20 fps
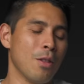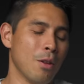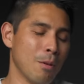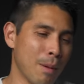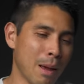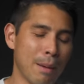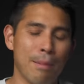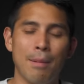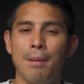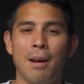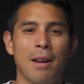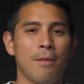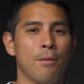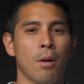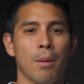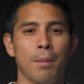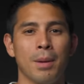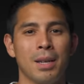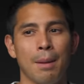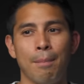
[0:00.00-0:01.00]
your baby might
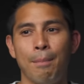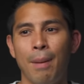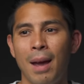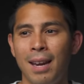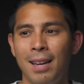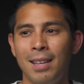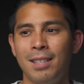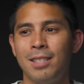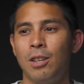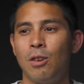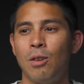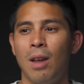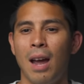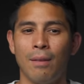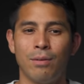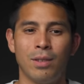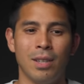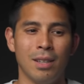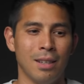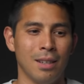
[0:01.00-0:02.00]
form a dependence, and you
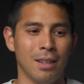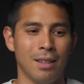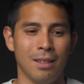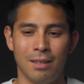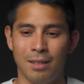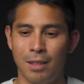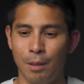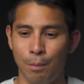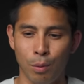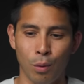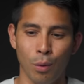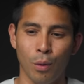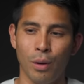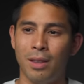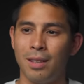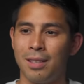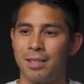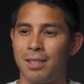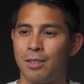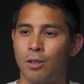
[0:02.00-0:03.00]
have to deploy
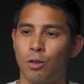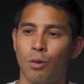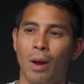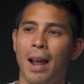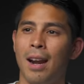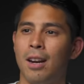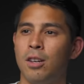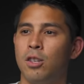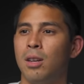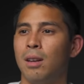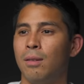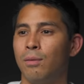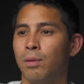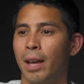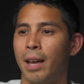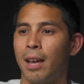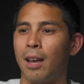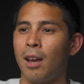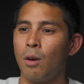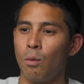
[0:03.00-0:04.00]
this strategy of
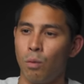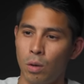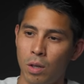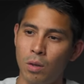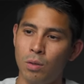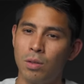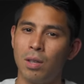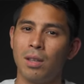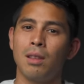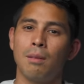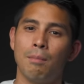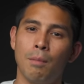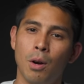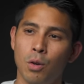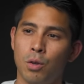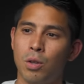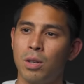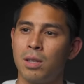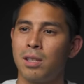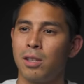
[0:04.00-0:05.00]
like reducing the
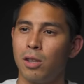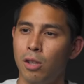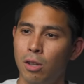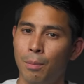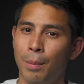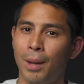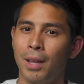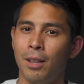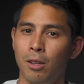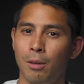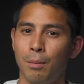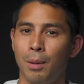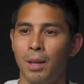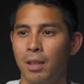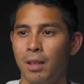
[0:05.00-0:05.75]
motions little by little by